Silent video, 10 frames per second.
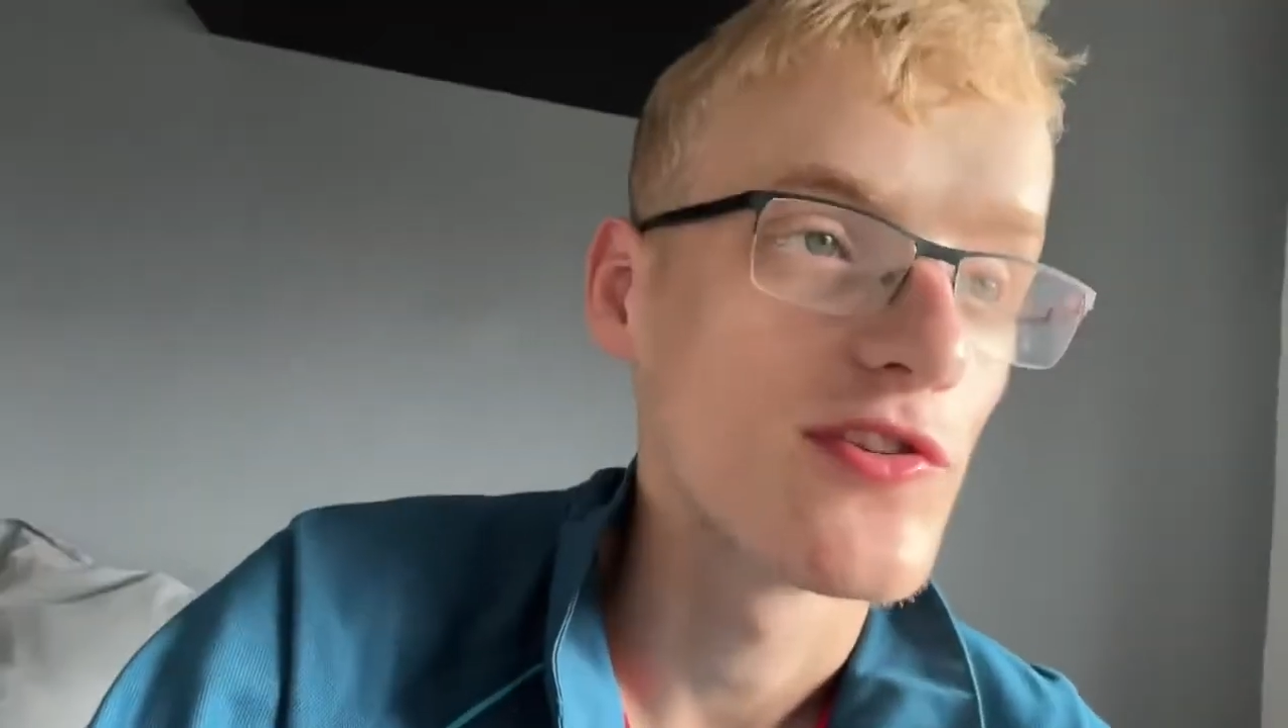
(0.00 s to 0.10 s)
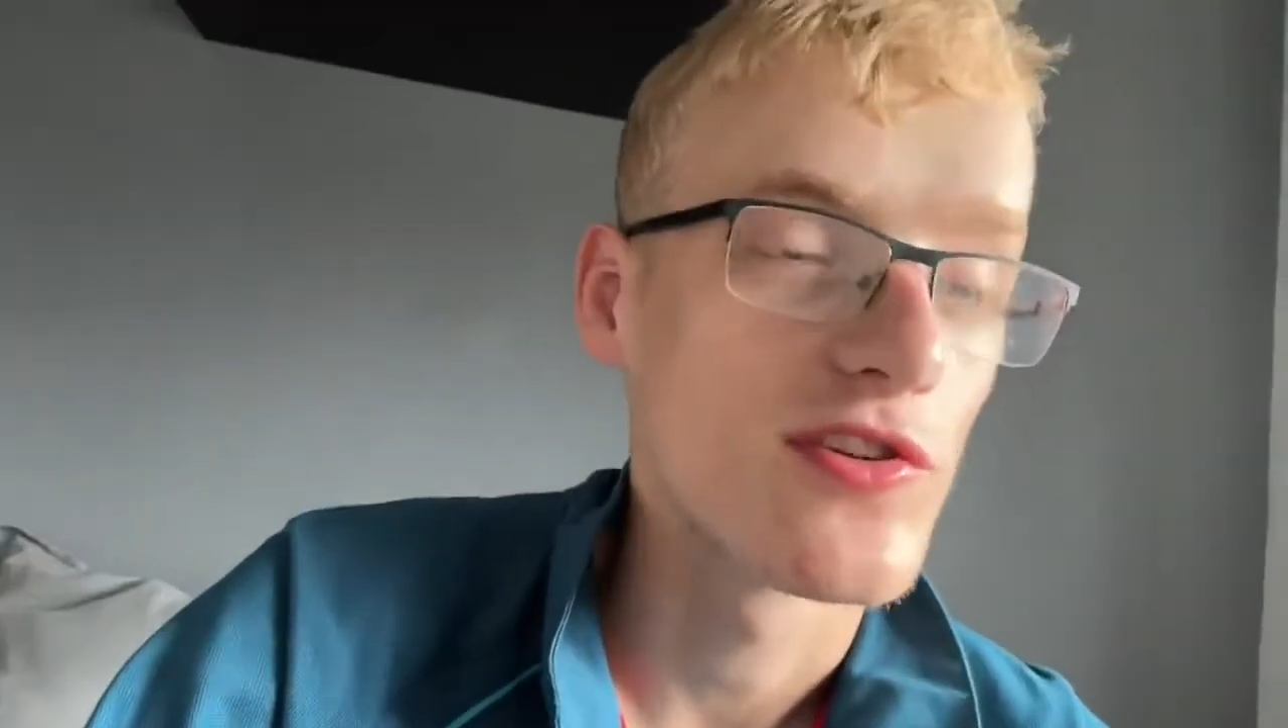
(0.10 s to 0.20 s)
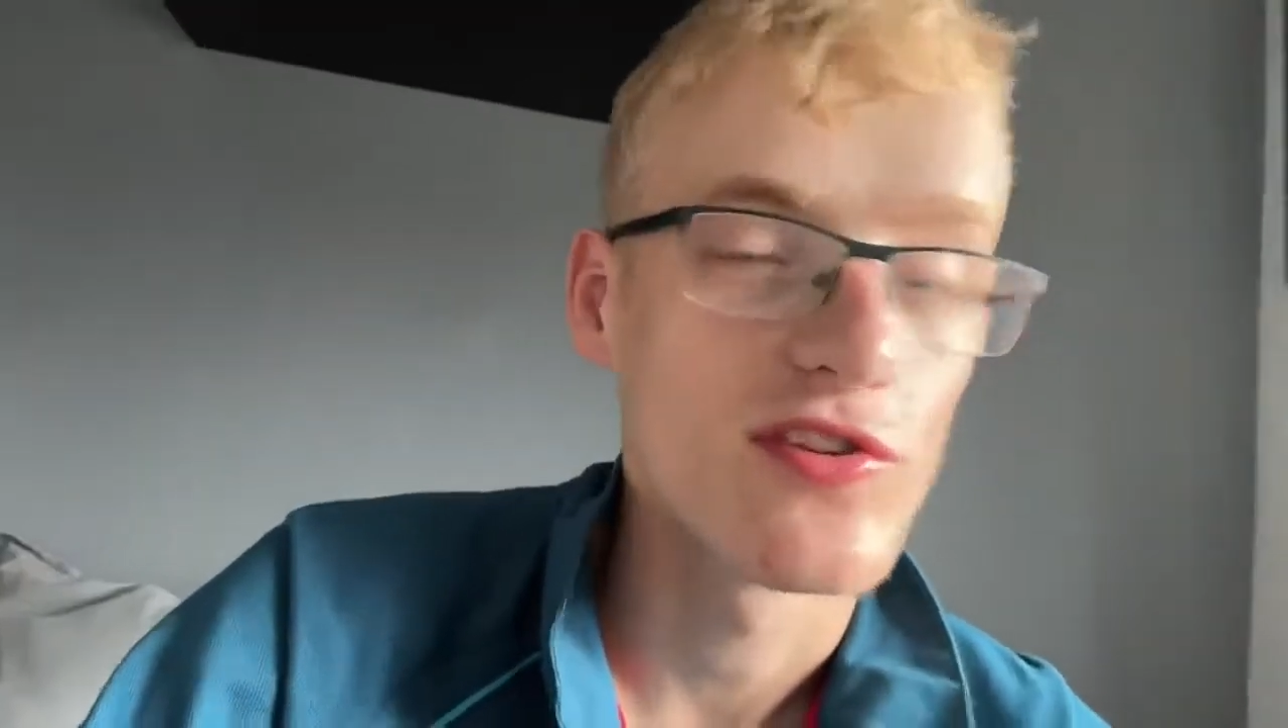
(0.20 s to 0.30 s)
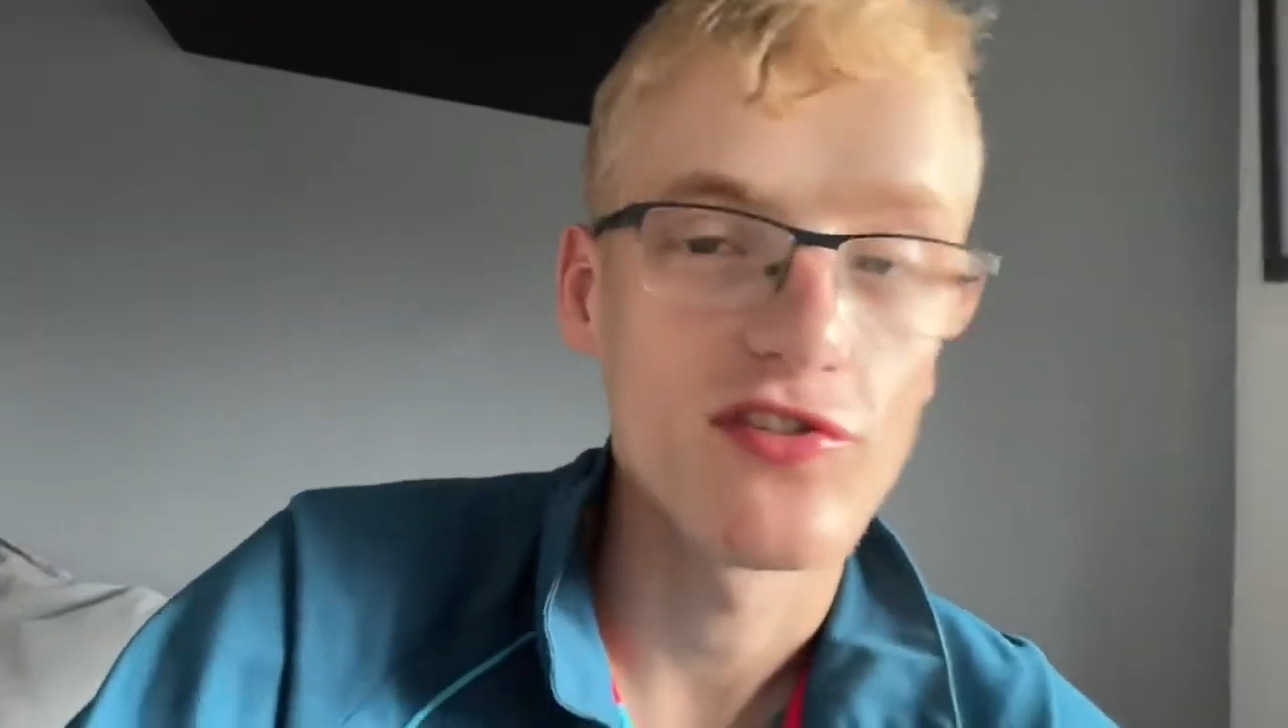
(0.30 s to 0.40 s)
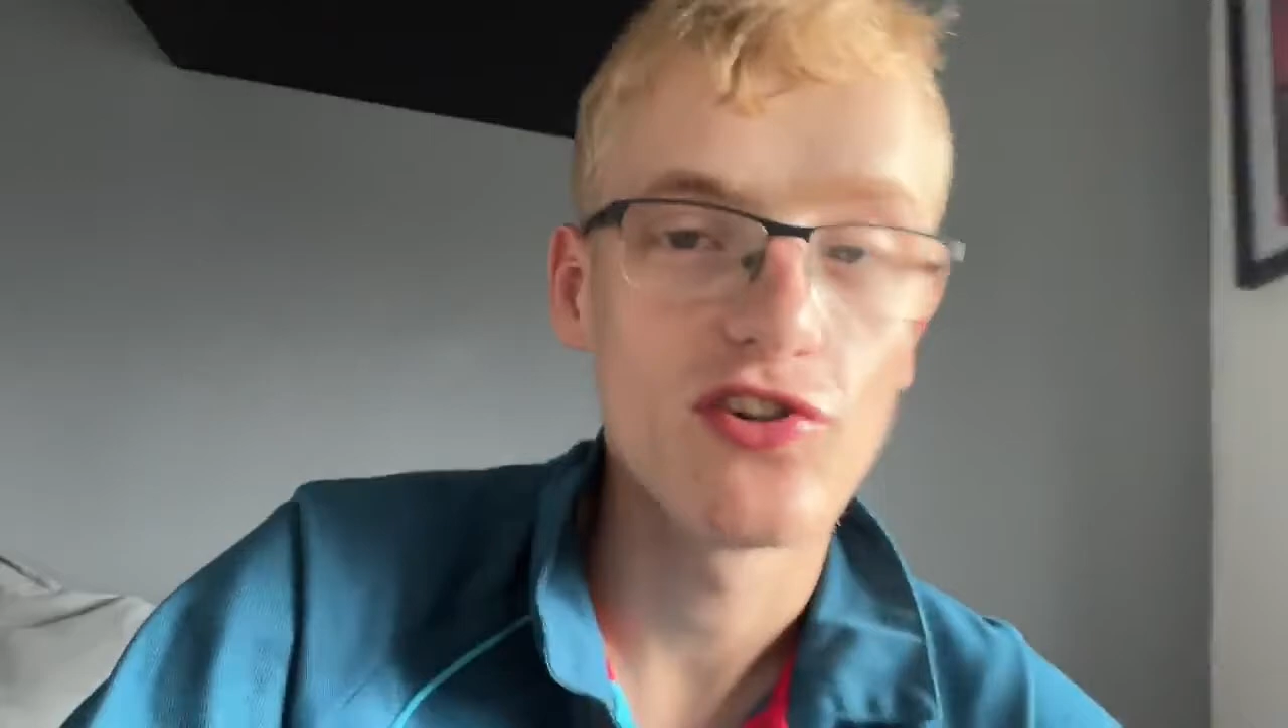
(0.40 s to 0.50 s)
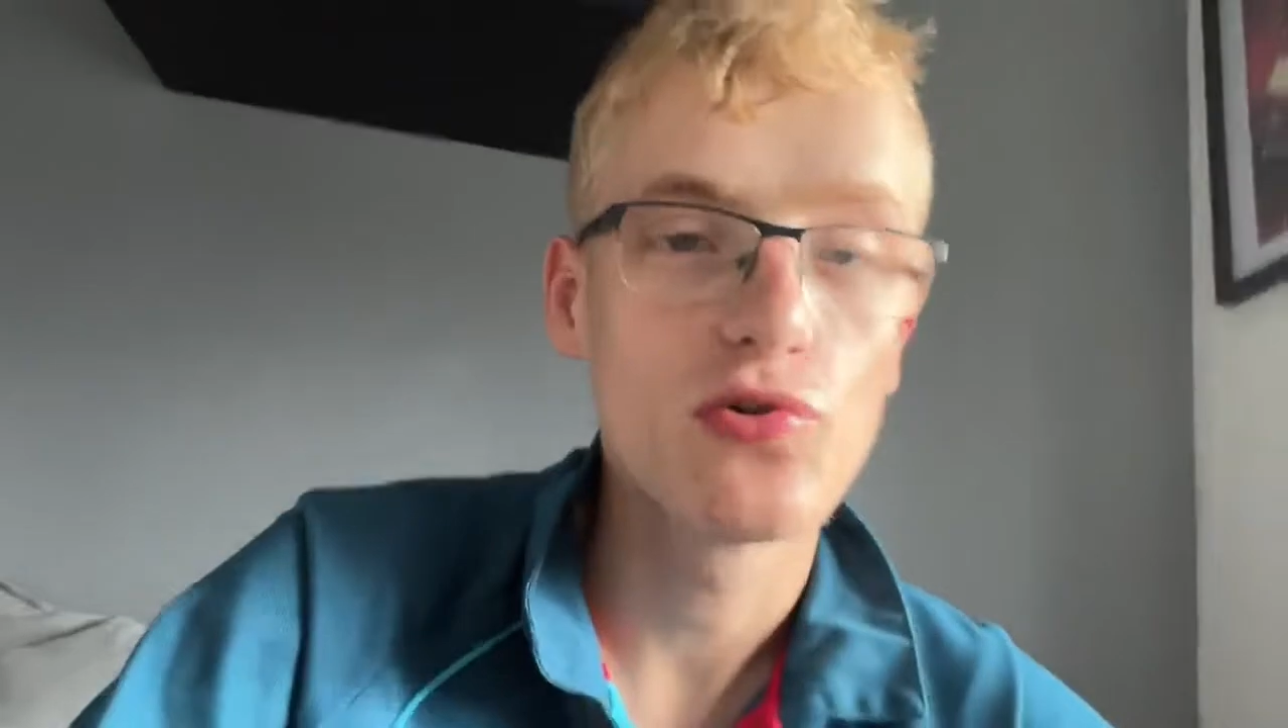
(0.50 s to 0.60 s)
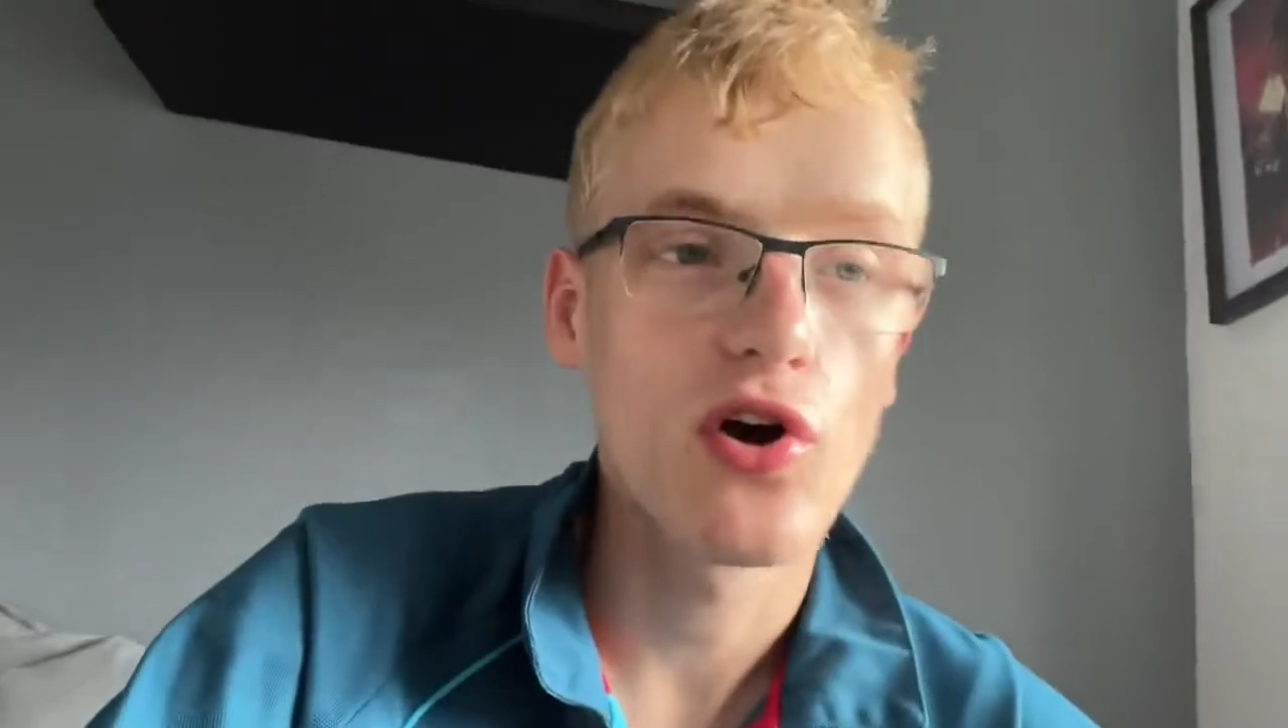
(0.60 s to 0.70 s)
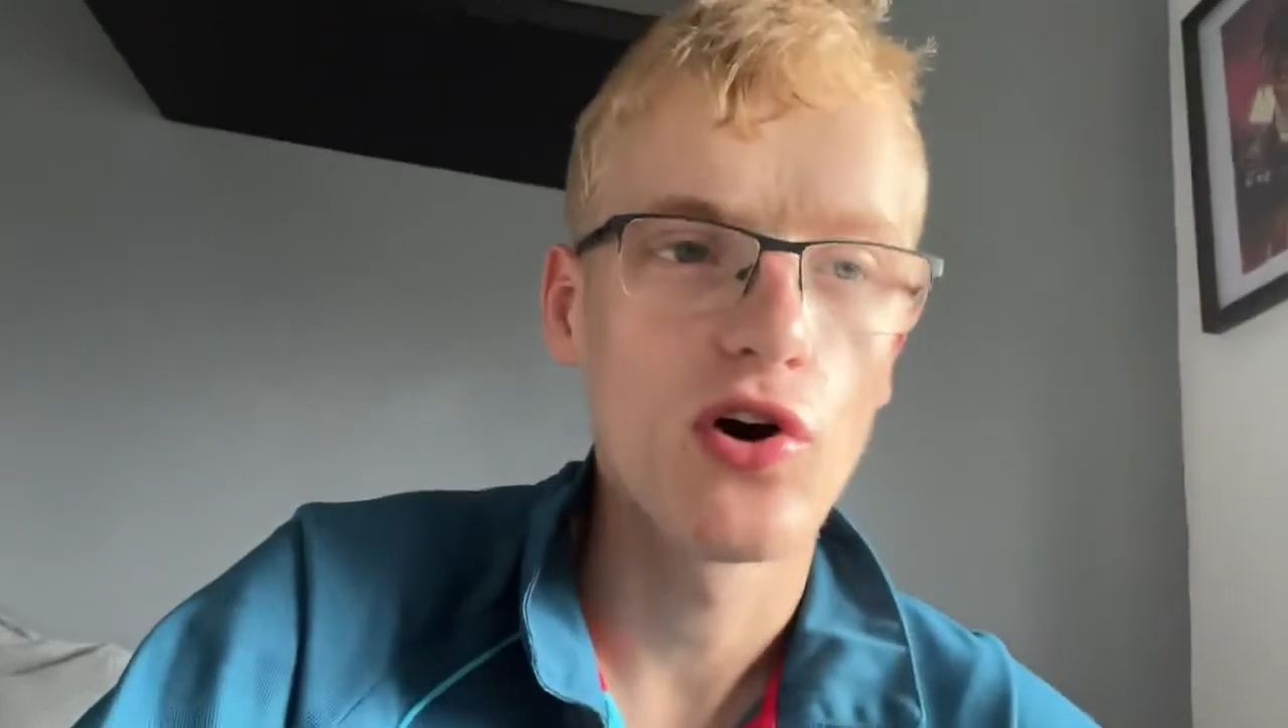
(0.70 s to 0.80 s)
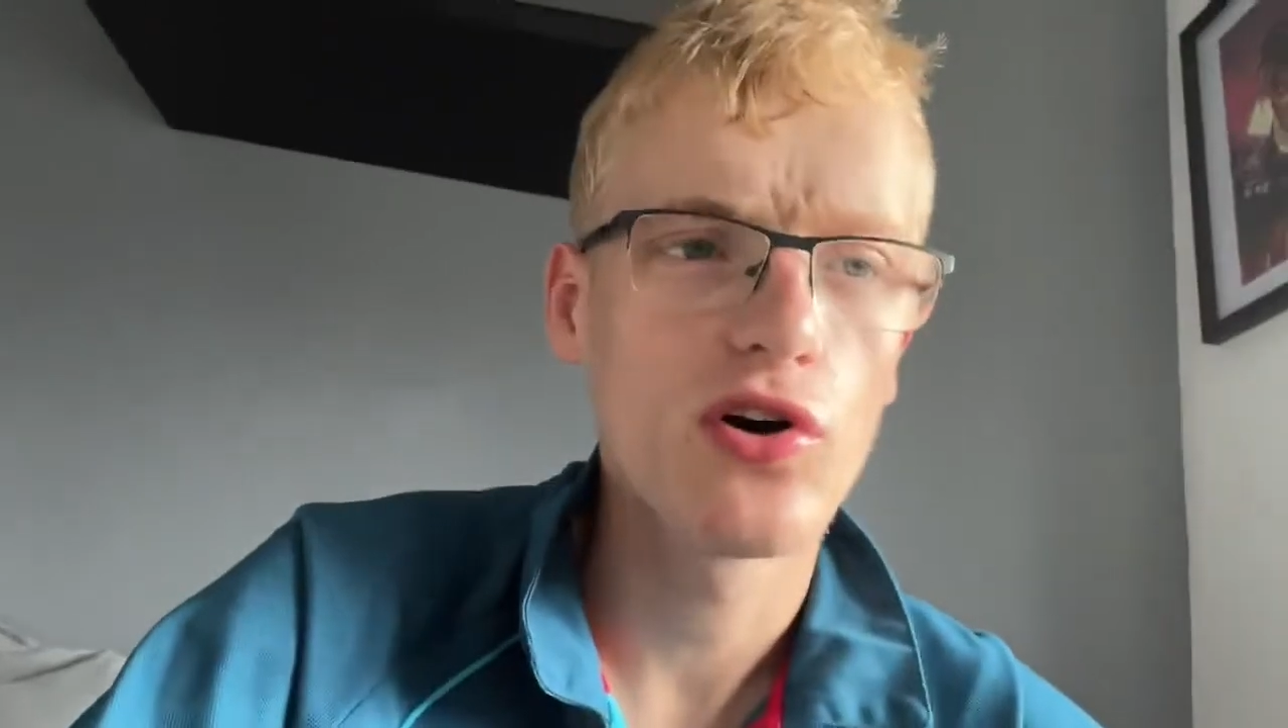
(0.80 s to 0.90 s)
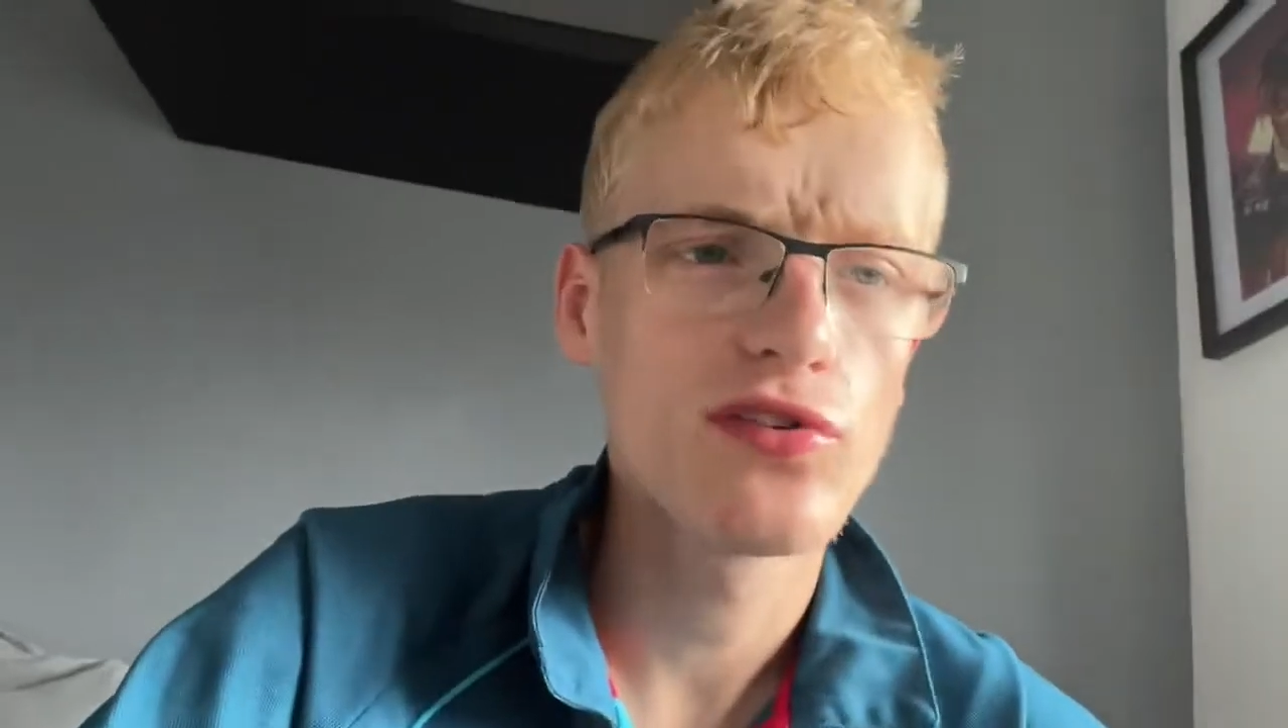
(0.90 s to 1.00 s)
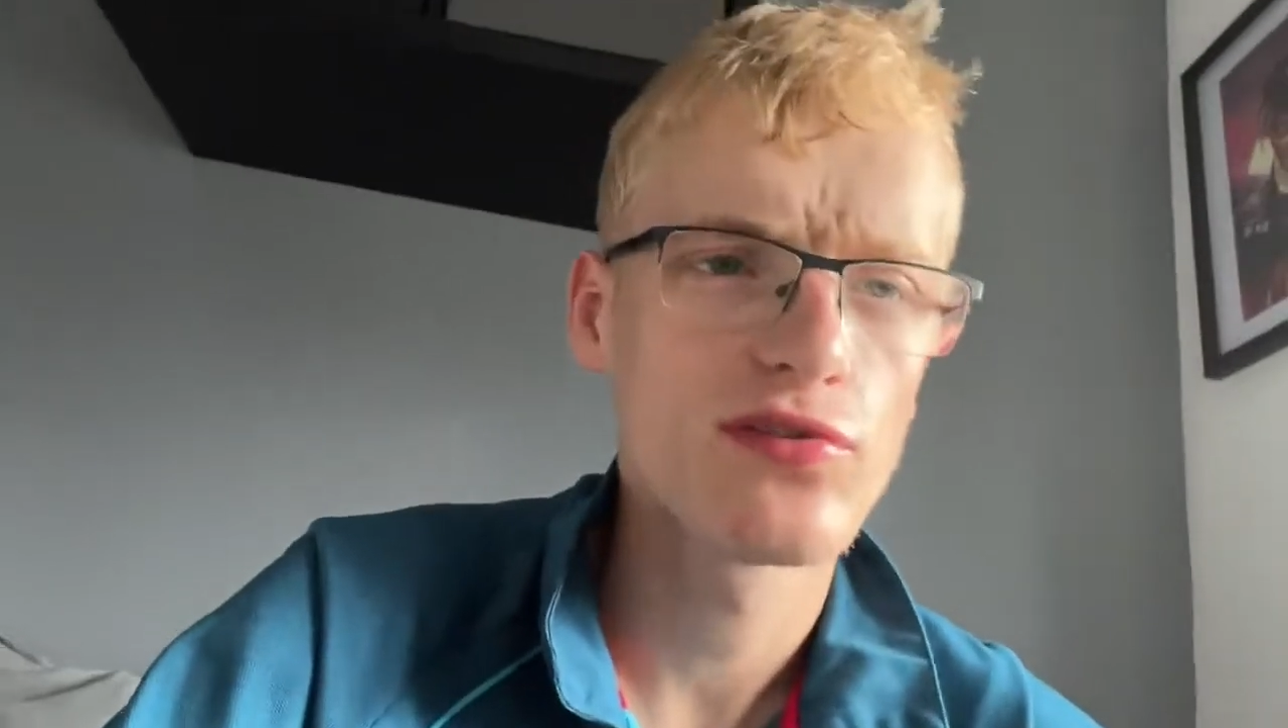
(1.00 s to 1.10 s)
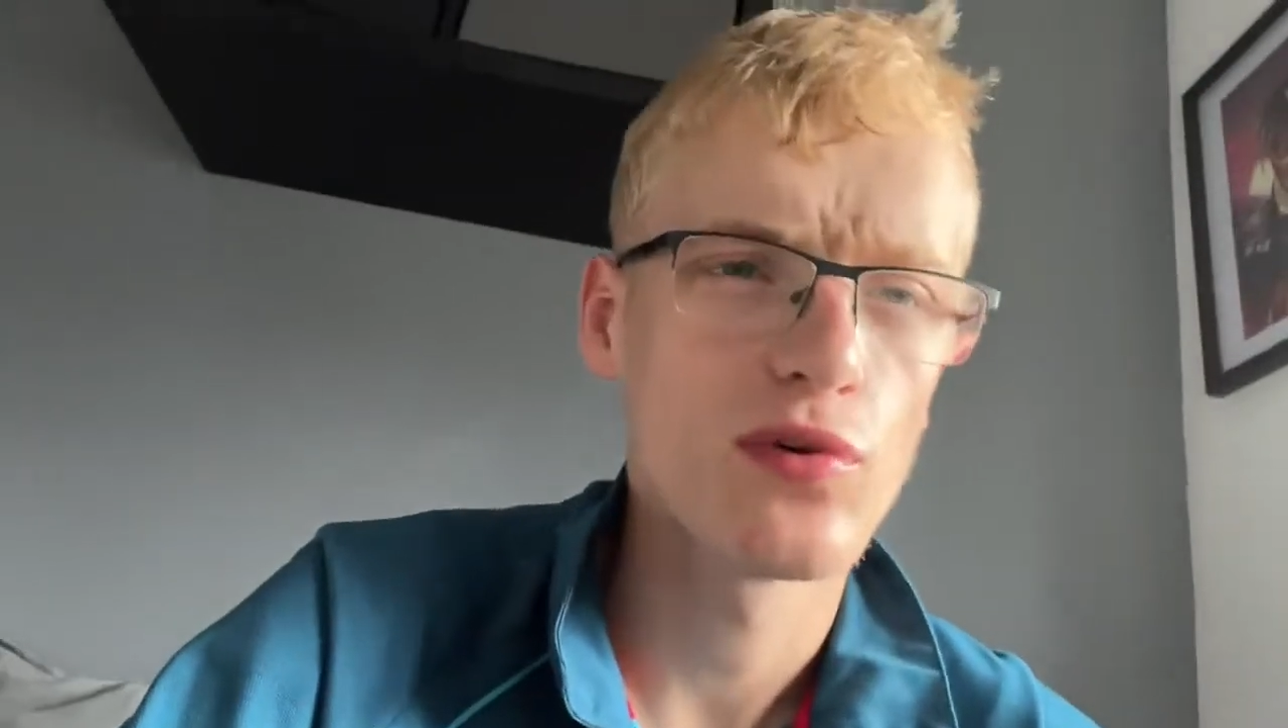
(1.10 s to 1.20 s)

It's a new course,